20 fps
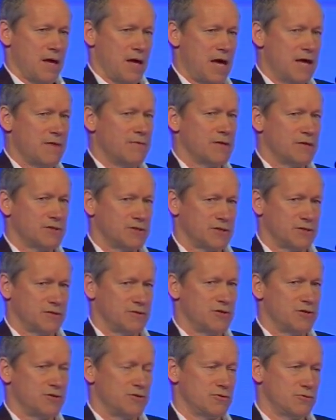in this
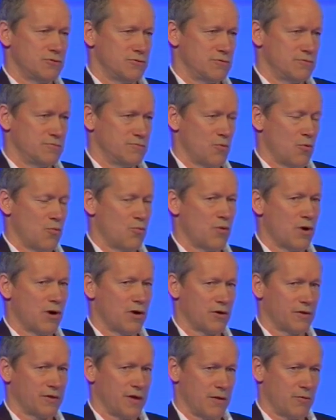new
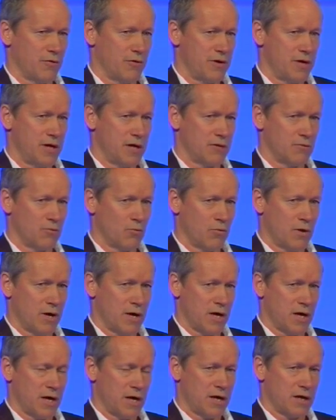world that we're in,
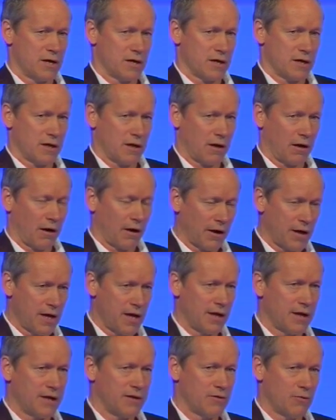where
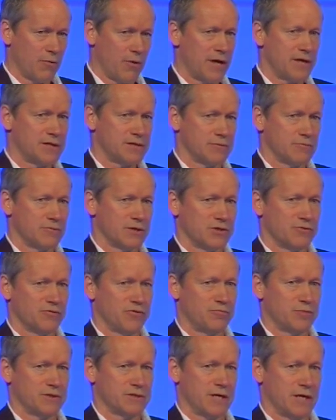clearly the ways in which
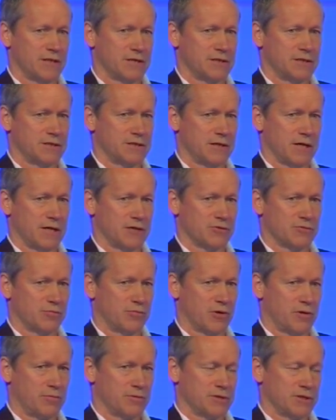we've protected intellectual
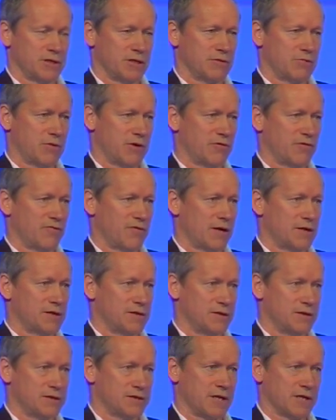property and the way we value
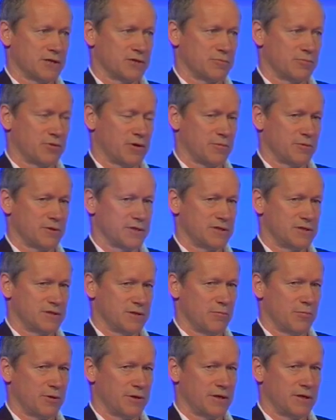intellectual property
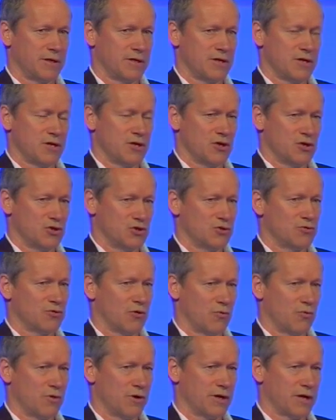simply do
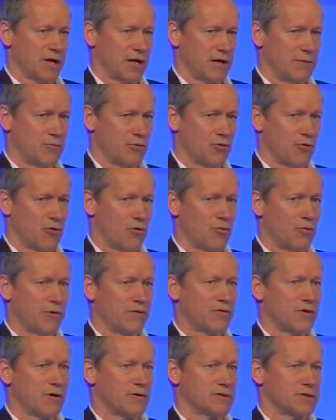not work anymore.
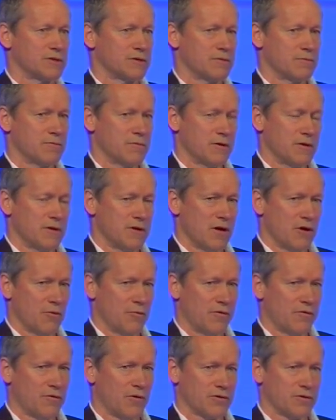We've got to
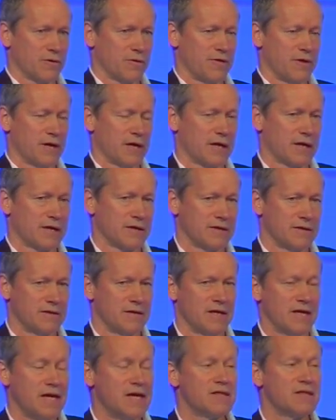think
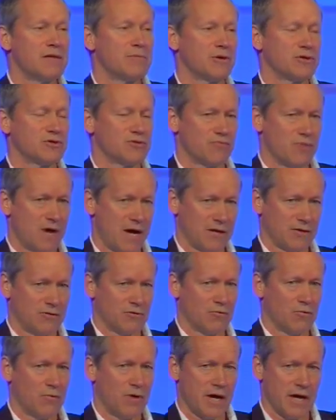in the most
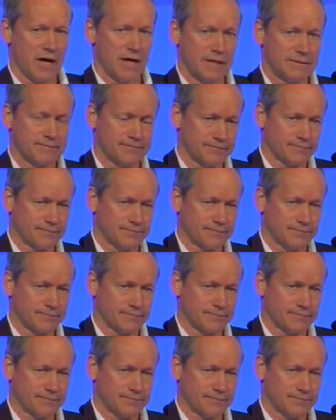radical way